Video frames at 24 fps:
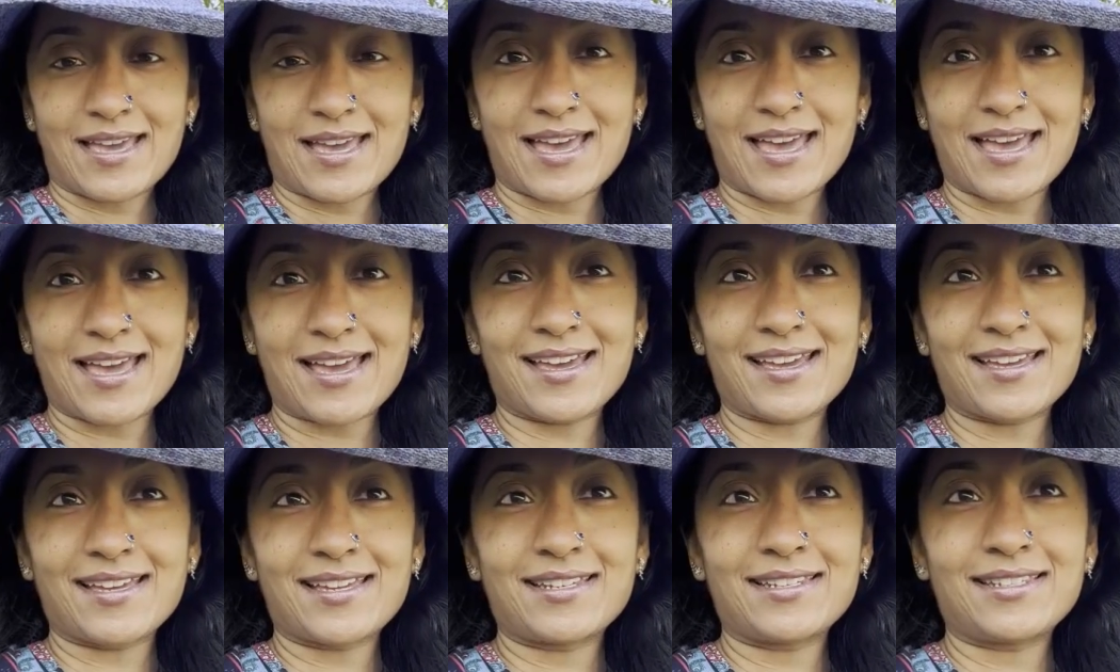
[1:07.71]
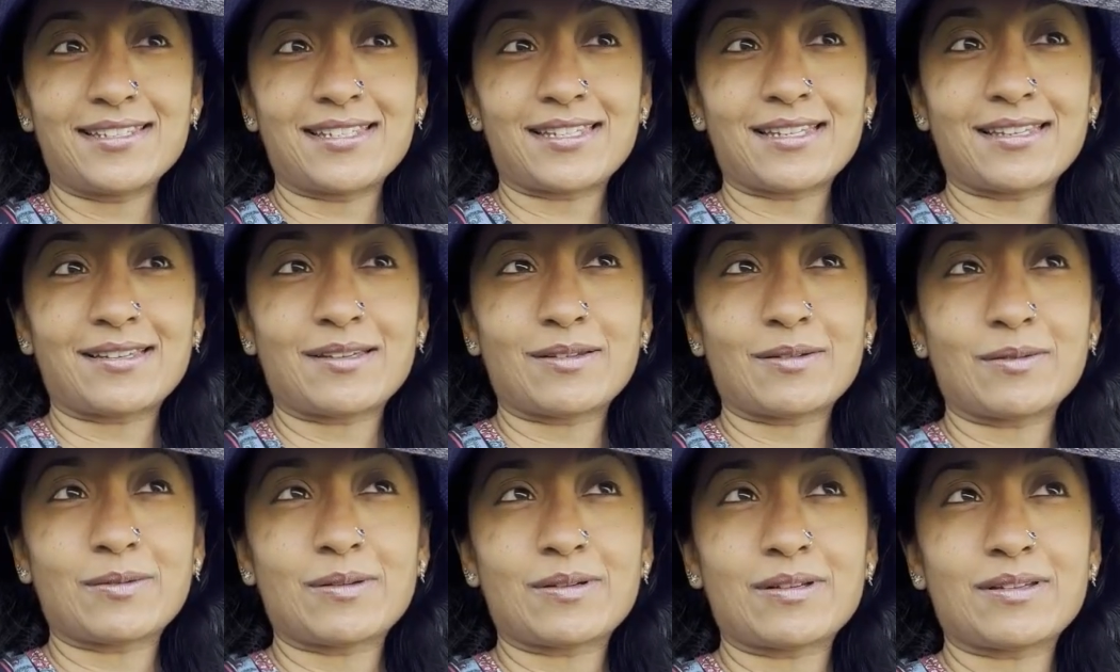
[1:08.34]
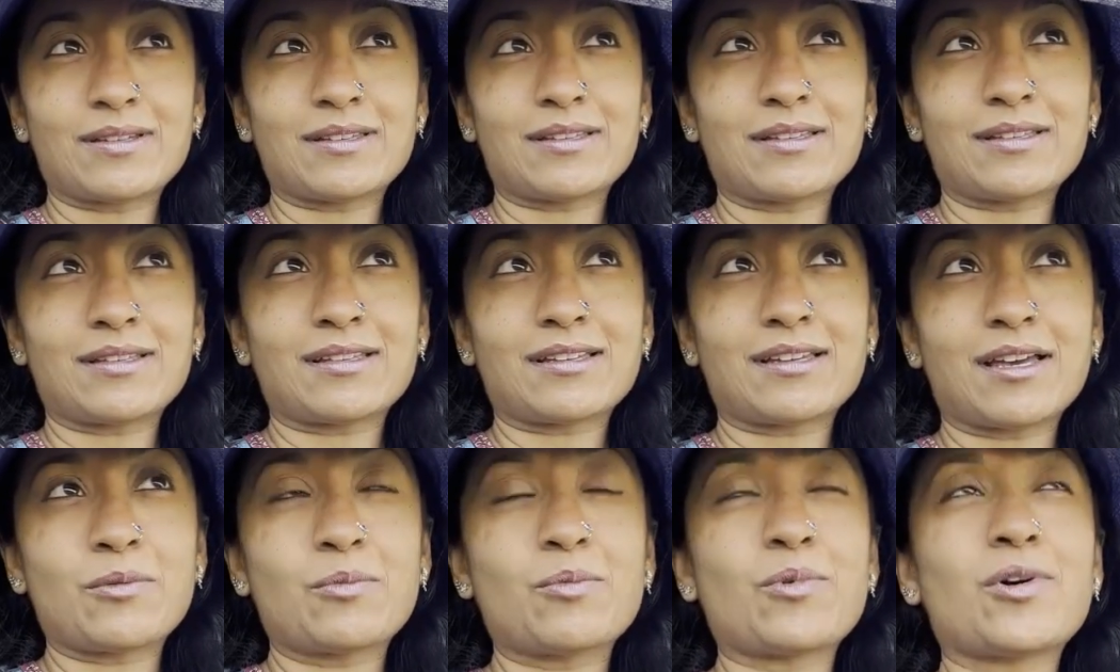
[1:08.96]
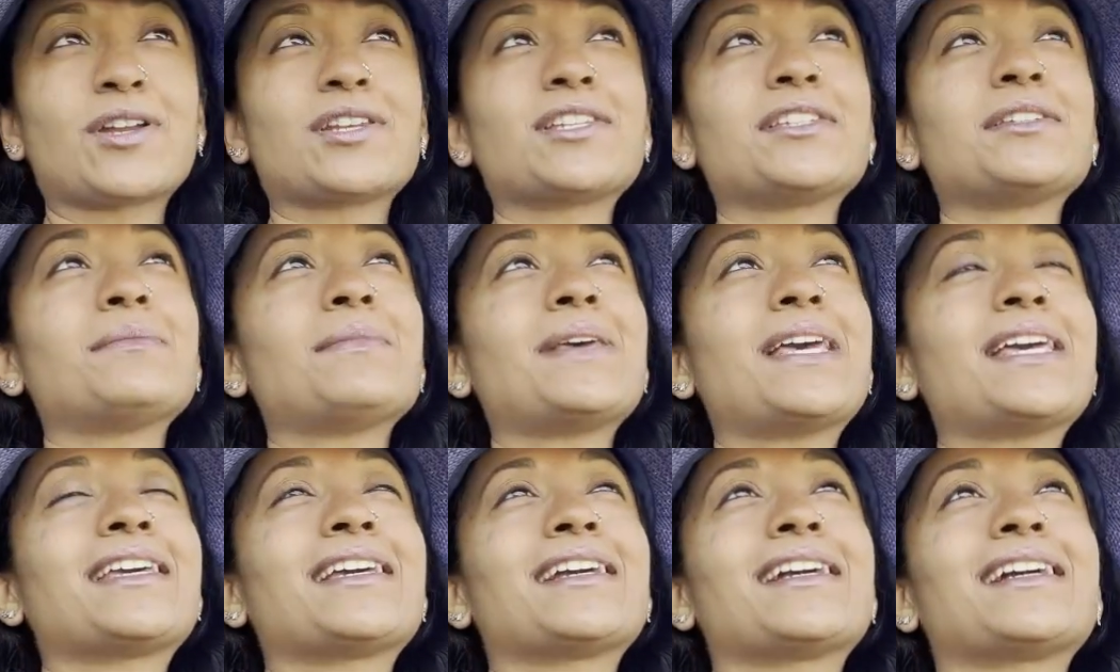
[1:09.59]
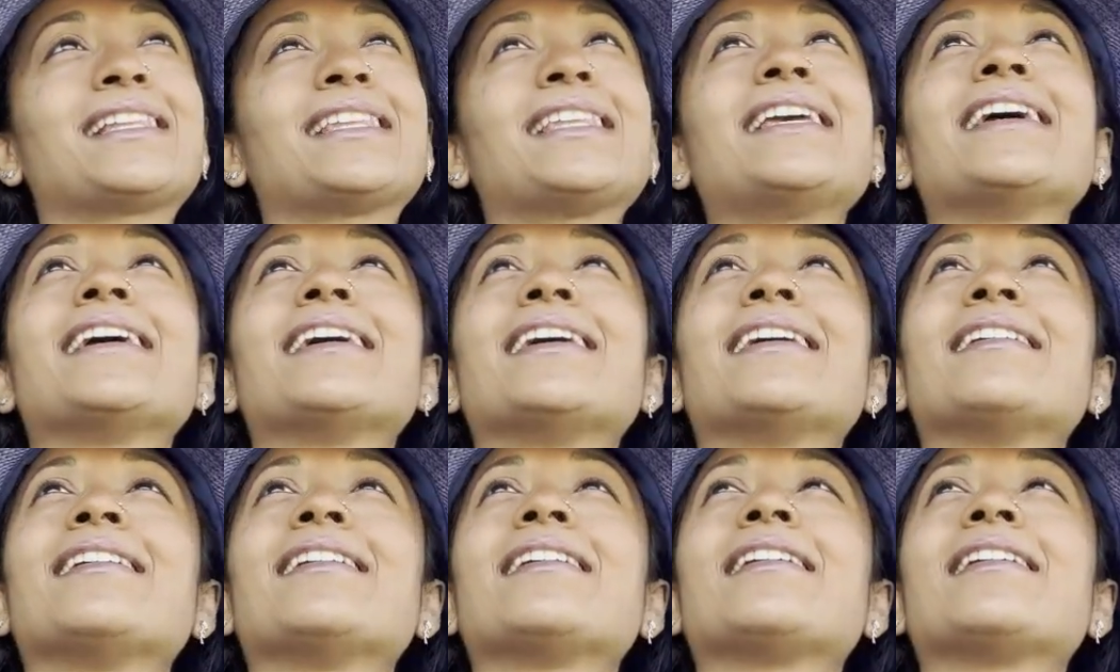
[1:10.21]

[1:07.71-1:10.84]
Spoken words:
And I want to make it clear,